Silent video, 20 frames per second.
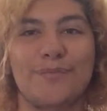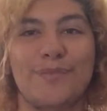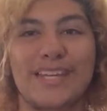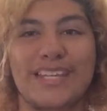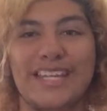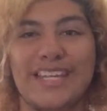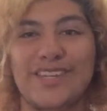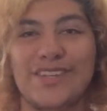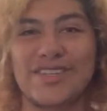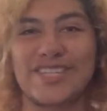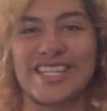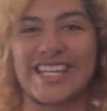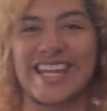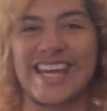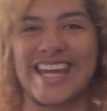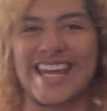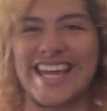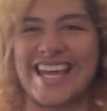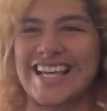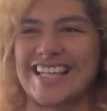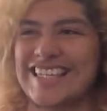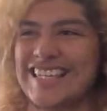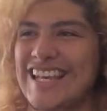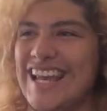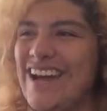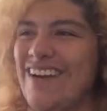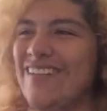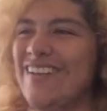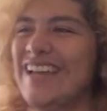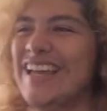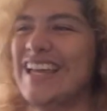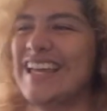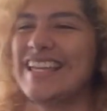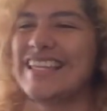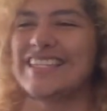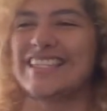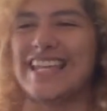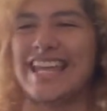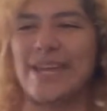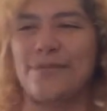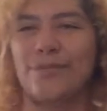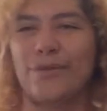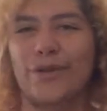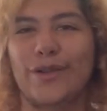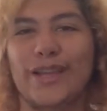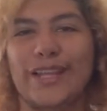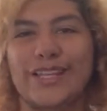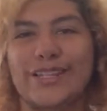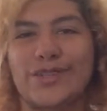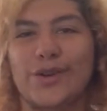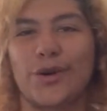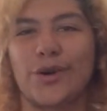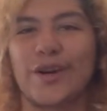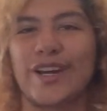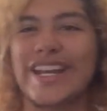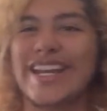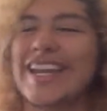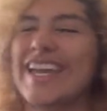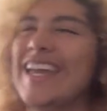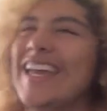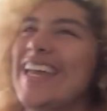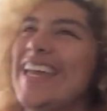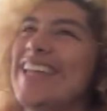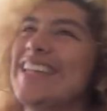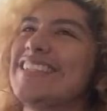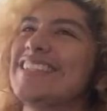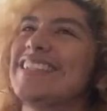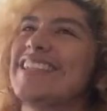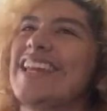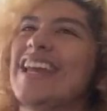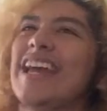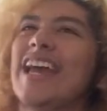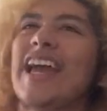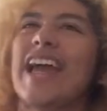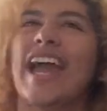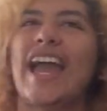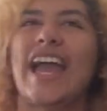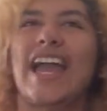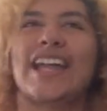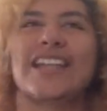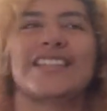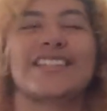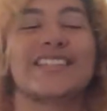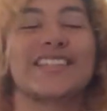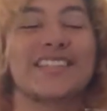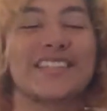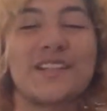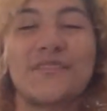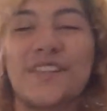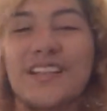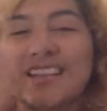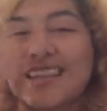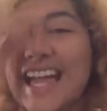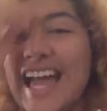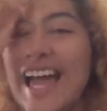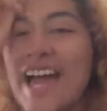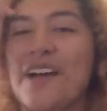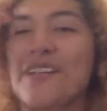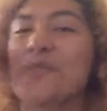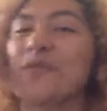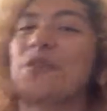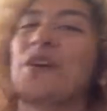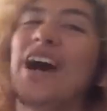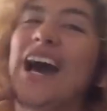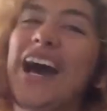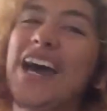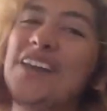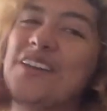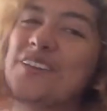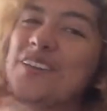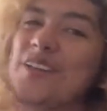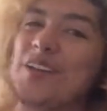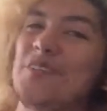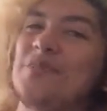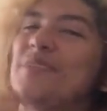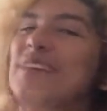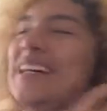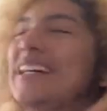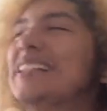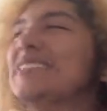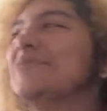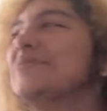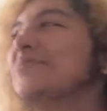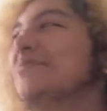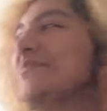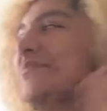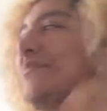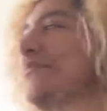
Mickey used to kiss, and how Sable and Tori kissed, and stuff like that. Well, I don't know, but